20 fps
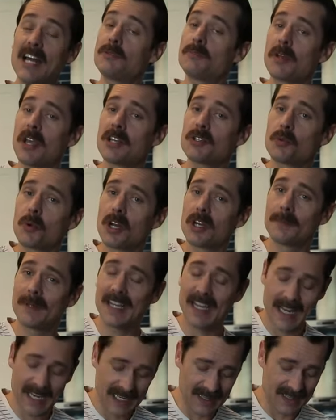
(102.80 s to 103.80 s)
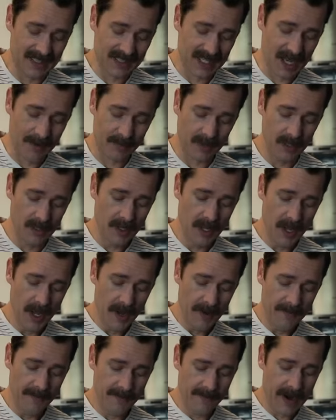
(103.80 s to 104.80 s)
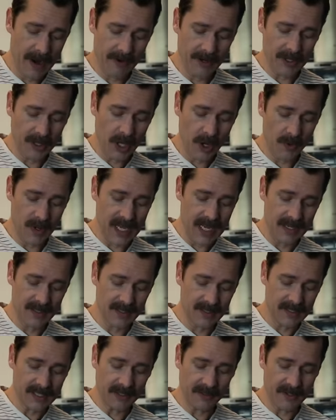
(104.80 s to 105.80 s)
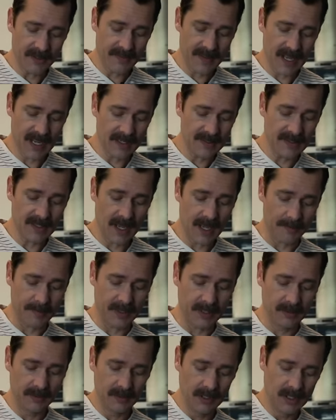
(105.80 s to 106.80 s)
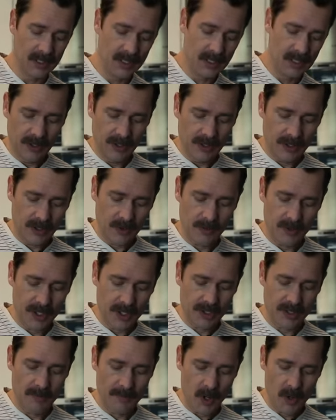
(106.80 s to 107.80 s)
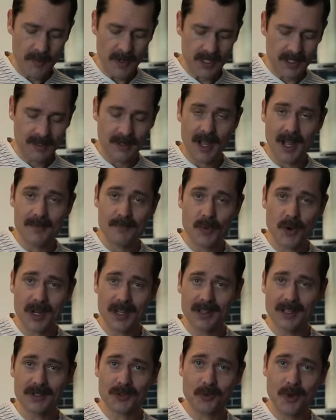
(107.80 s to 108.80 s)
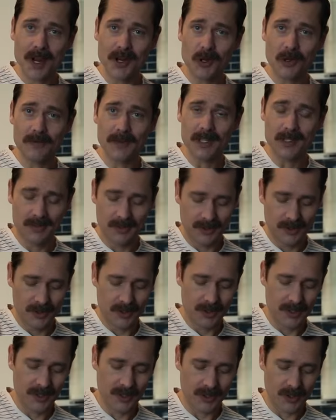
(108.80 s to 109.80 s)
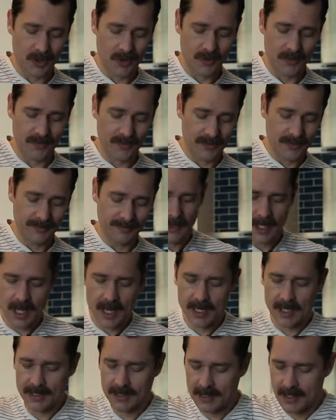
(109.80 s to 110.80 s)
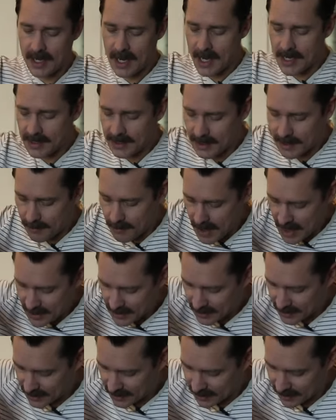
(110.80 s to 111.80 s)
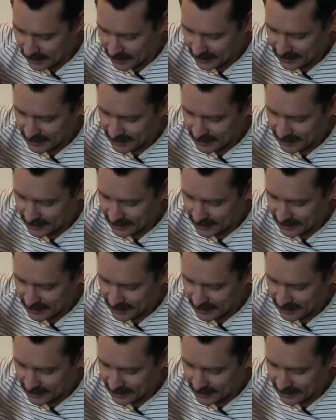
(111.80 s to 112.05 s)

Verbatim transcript: That's because we're gonna be heating this up. Very low heat until it thickens up. So in just a moment, I'm bringing this right over to the stove. That is nice and mixed.